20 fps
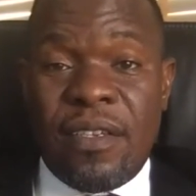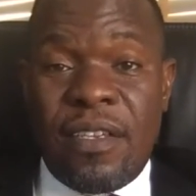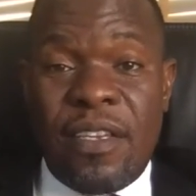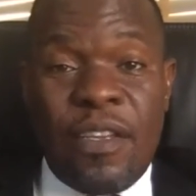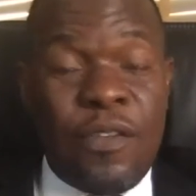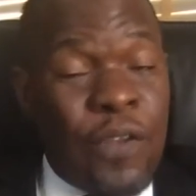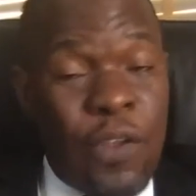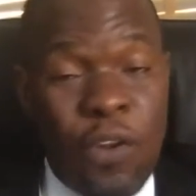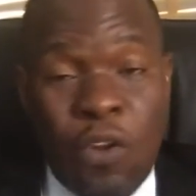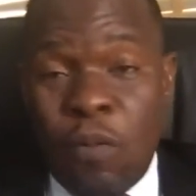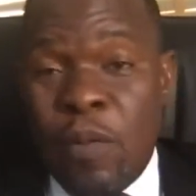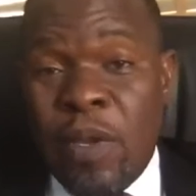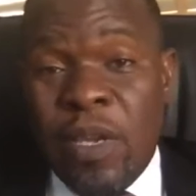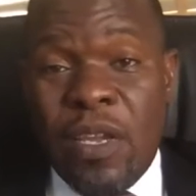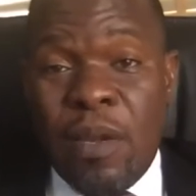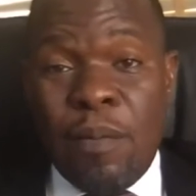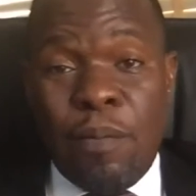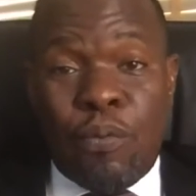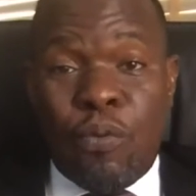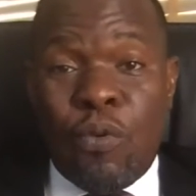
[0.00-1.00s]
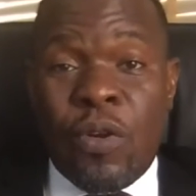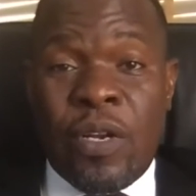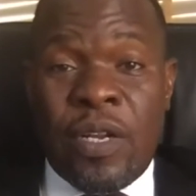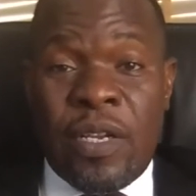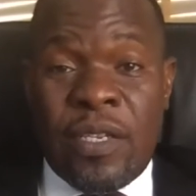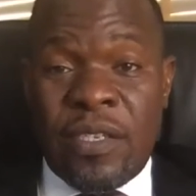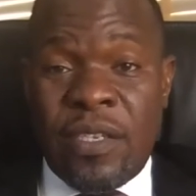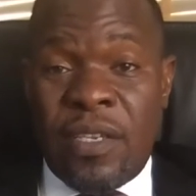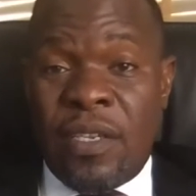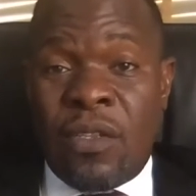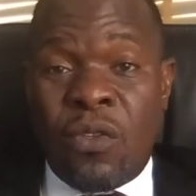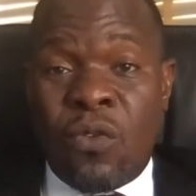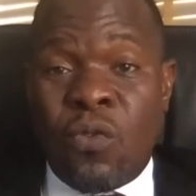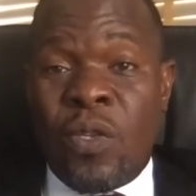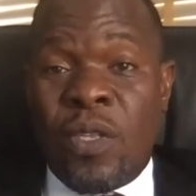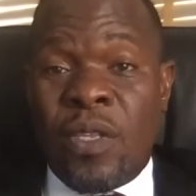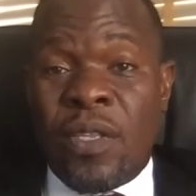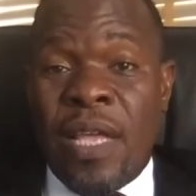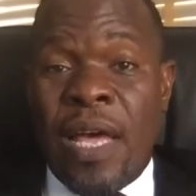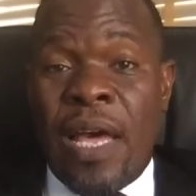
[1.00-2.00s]
If you're not making progress in
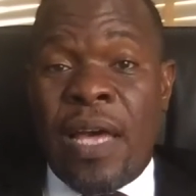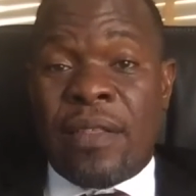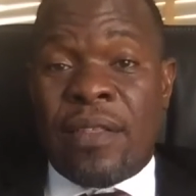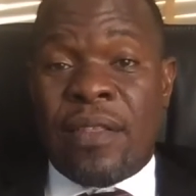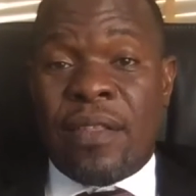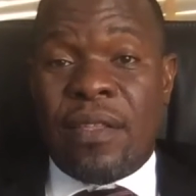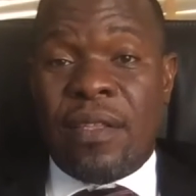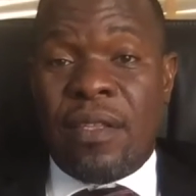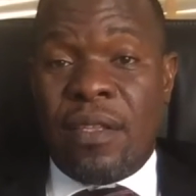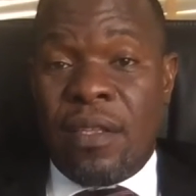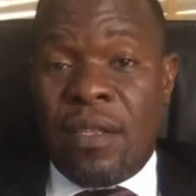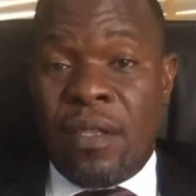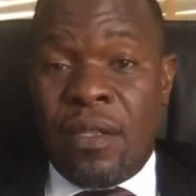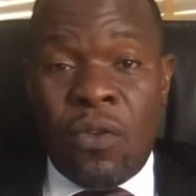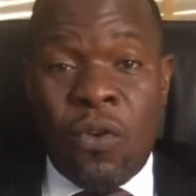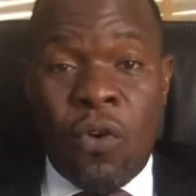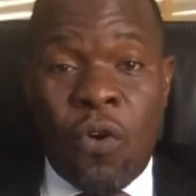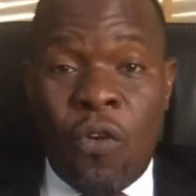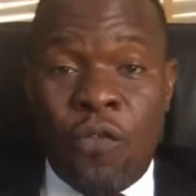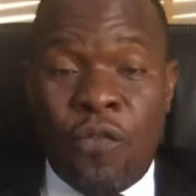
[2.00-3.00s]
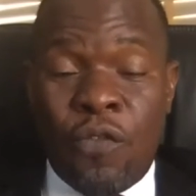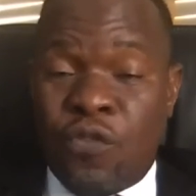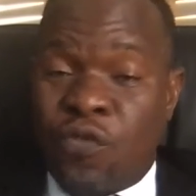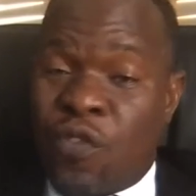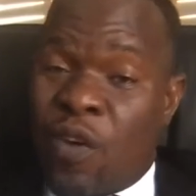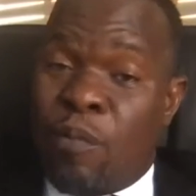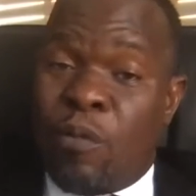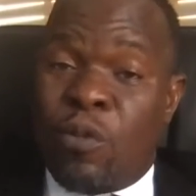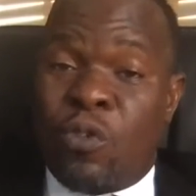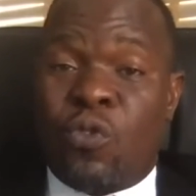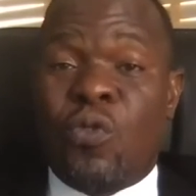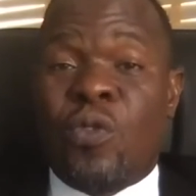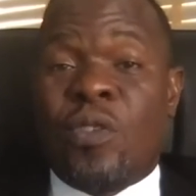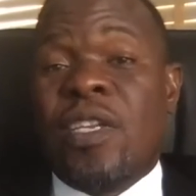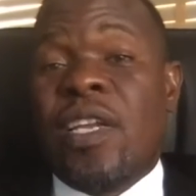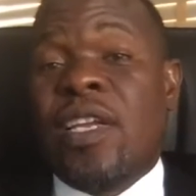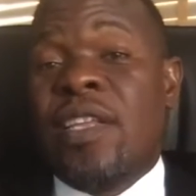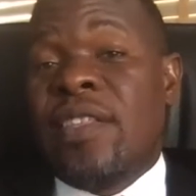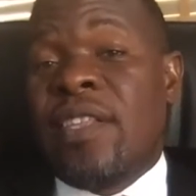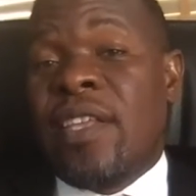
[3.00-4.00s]
doing that in your office, why must you
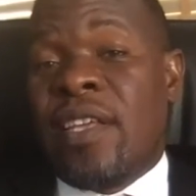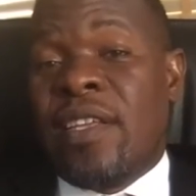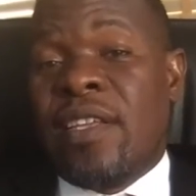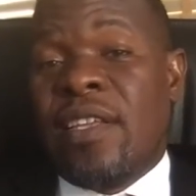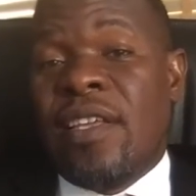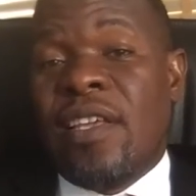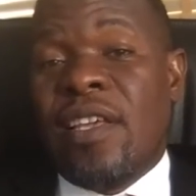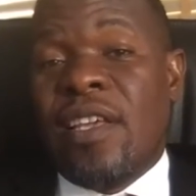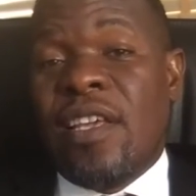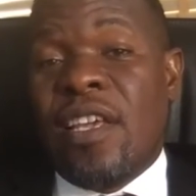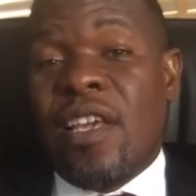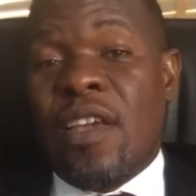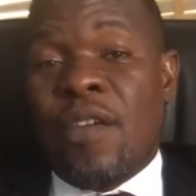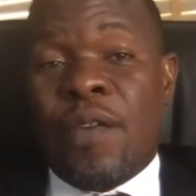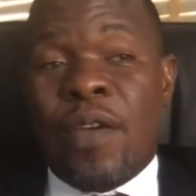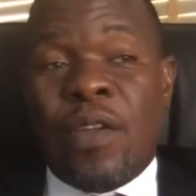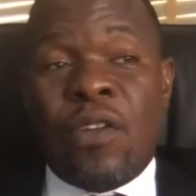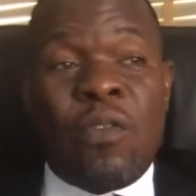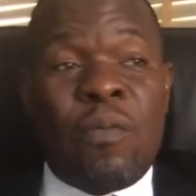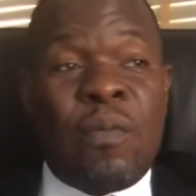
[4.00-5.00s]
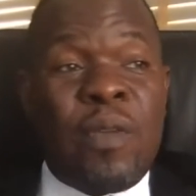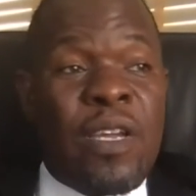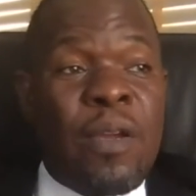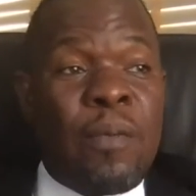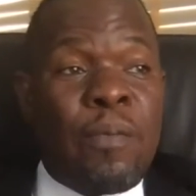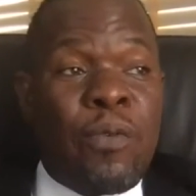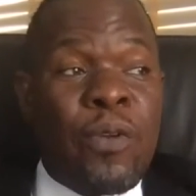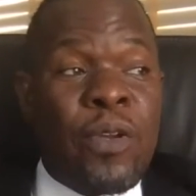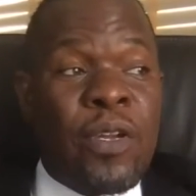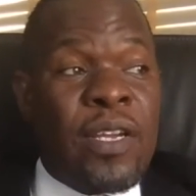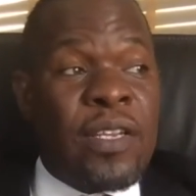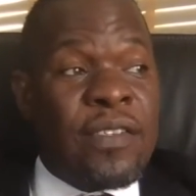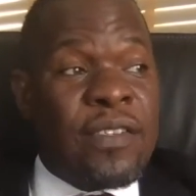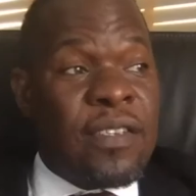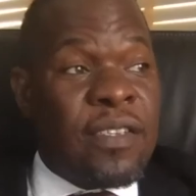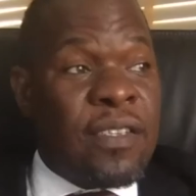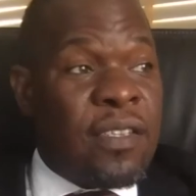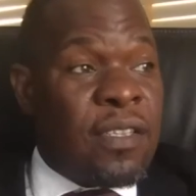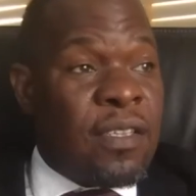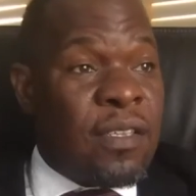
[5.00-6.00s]
stay there? If you're not making progress
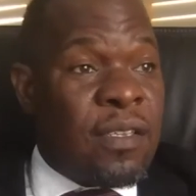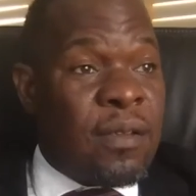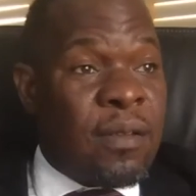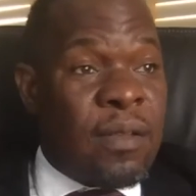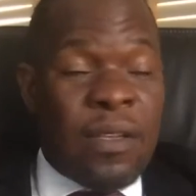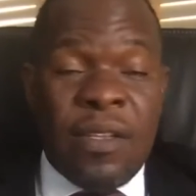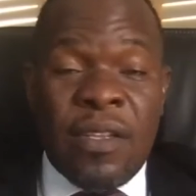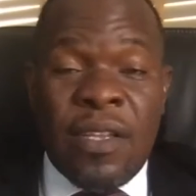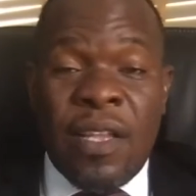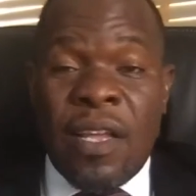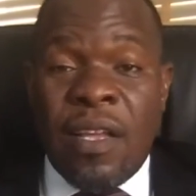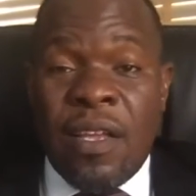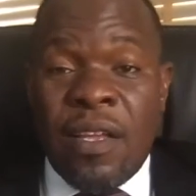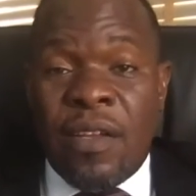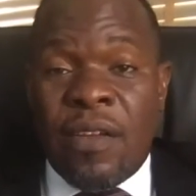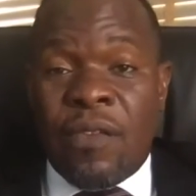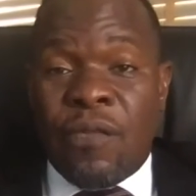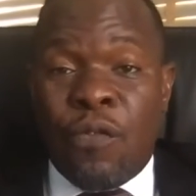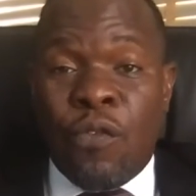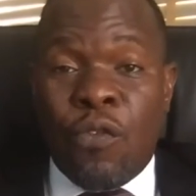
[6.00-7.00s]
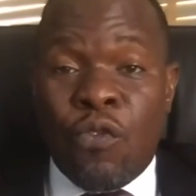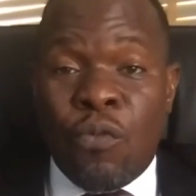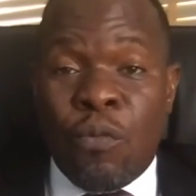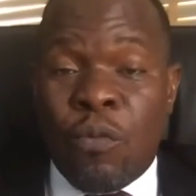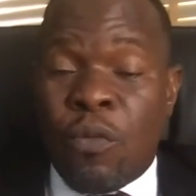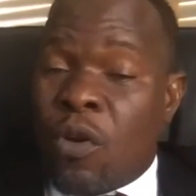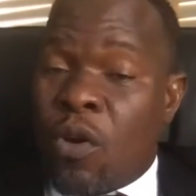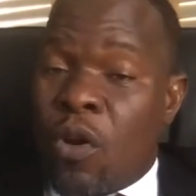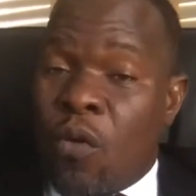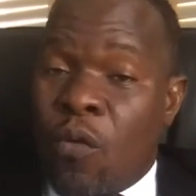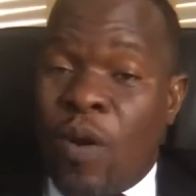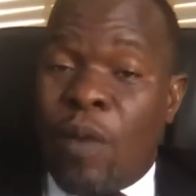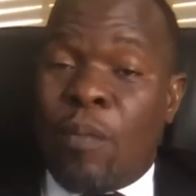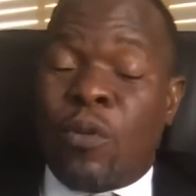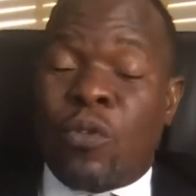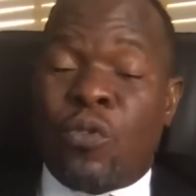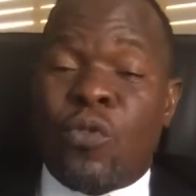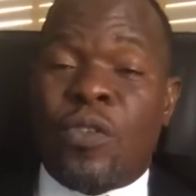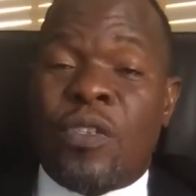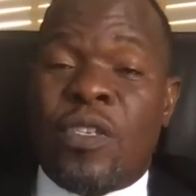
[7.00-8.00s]
in the other forum, why
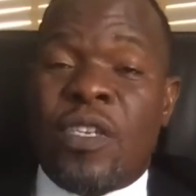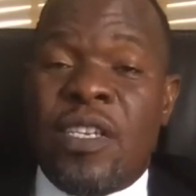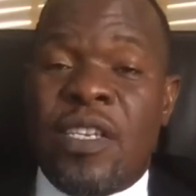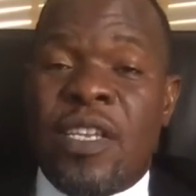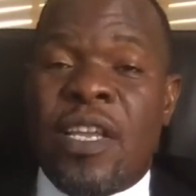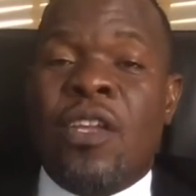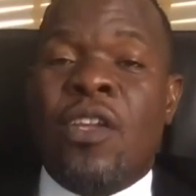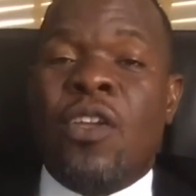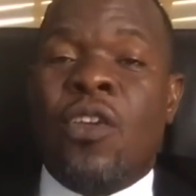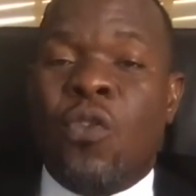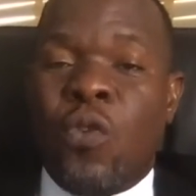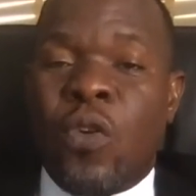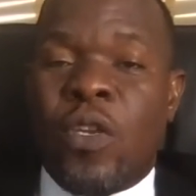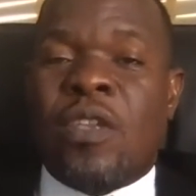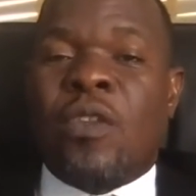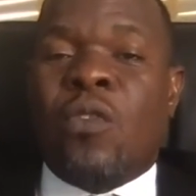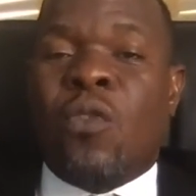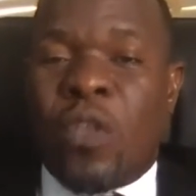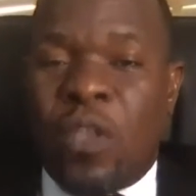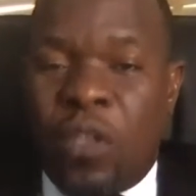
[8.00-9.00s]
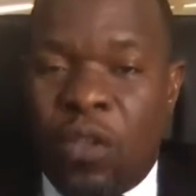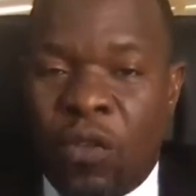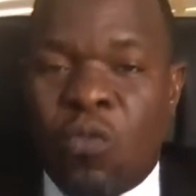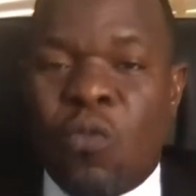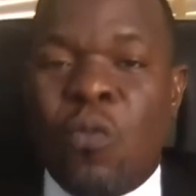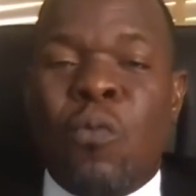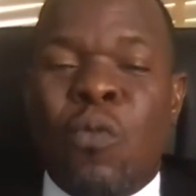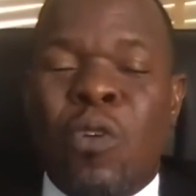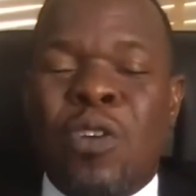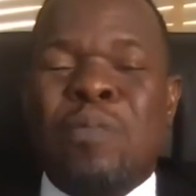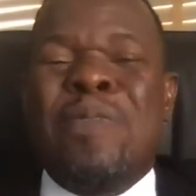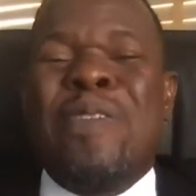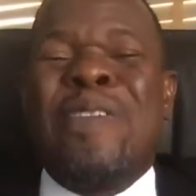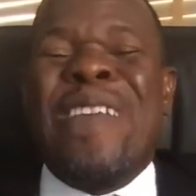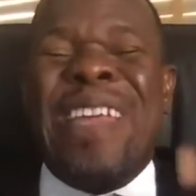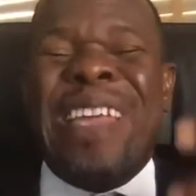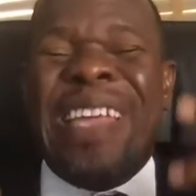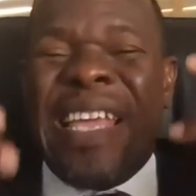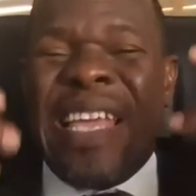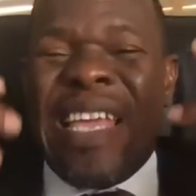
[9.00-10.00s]
must you stay there? You must
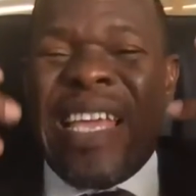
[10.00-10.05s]
be